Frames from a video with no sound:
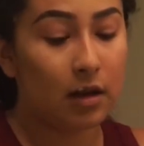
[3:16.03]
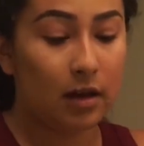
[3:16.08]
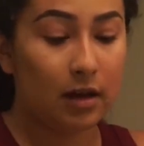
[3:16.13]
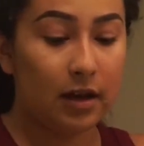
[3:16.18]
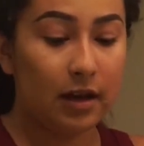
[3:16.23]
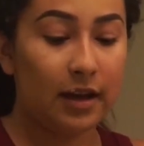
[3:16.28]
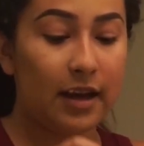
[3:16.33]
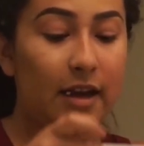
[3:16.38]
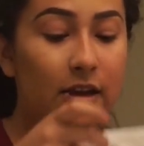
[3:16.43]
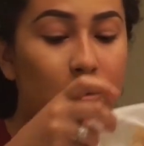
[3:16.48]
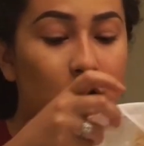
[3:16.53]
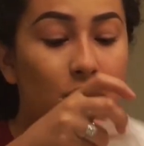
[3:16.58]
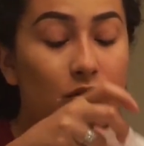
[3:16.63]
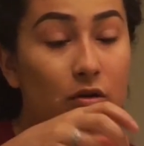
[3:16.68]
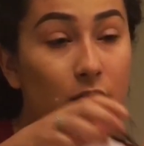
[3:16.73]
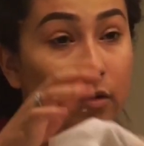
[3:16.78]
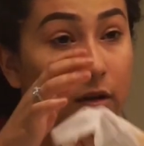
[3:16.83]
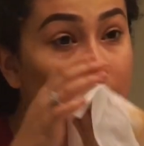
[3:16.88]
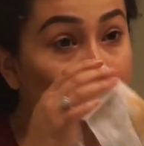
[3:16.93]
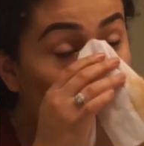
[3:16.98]
Again, you
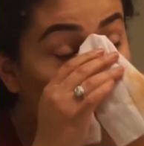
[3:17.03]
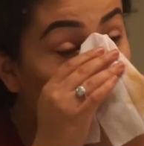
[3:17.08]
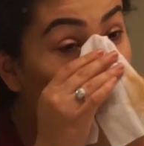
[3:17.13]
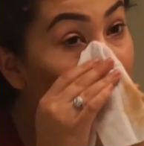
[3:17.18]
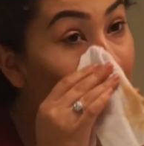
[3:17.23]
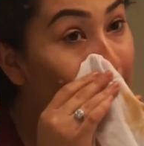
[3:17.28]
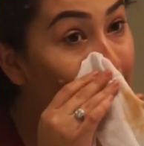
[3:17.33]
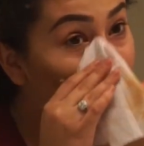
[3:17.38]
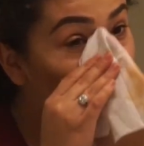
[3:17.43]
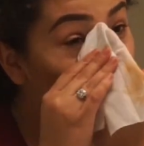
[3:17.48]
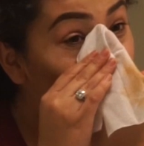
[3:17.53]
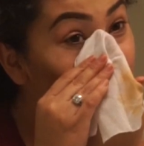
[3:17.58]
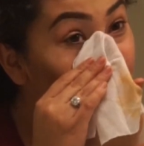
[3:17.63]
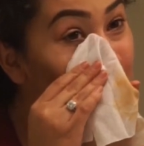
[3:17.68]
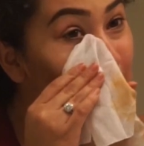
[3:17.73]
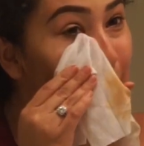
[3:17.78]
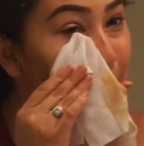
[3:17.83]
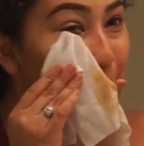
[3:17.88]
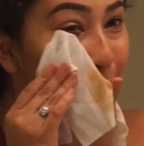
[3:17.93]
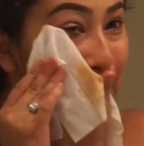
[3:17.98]
don't wanna kinda go
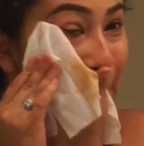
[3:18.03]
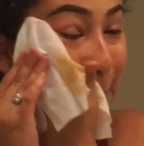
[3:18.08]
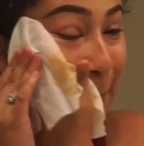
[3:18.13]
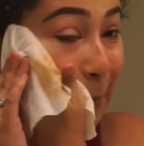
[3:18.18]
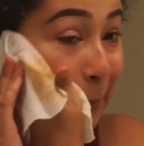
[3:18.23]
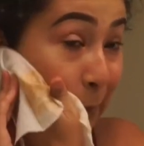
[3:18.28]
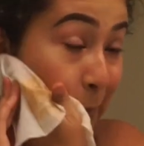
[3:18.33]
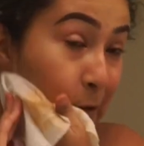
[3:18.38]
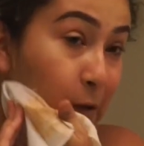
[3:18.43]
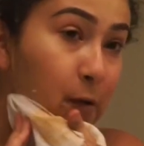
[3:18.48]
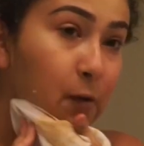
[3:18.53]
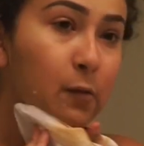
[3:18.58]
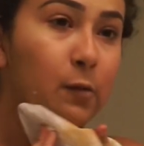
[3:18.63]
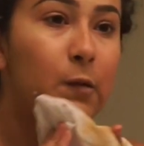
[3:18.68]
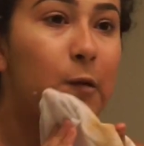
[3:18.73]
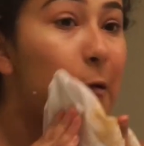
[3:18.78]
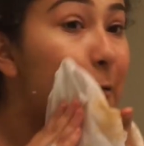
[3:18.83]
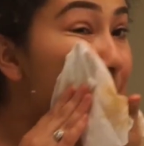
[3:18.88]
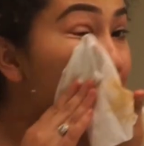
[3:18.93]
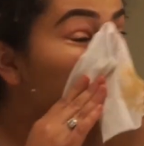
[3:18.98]
too
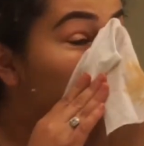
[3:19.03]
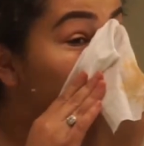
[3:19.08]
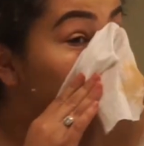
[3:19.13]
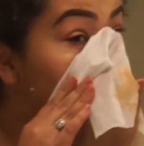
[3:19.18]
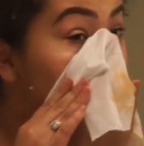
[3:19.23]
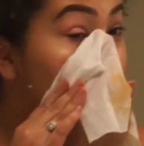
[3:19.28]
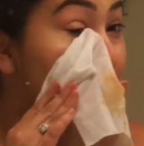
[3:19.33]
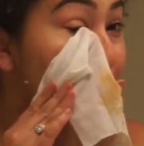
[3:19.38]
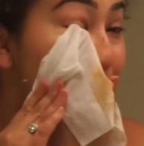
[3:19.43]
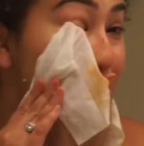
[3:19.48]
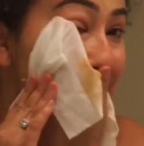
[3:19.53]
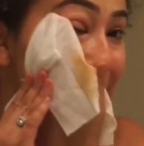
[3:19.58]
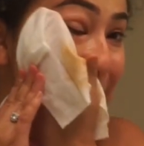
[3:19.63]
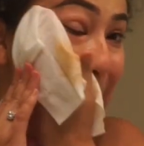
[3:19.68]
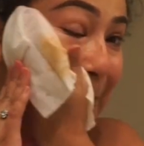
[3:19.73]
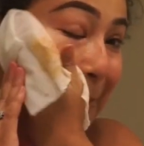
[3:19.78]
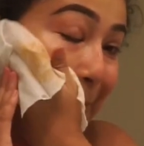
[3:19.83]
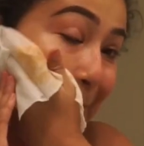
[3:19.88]
rough on your skin,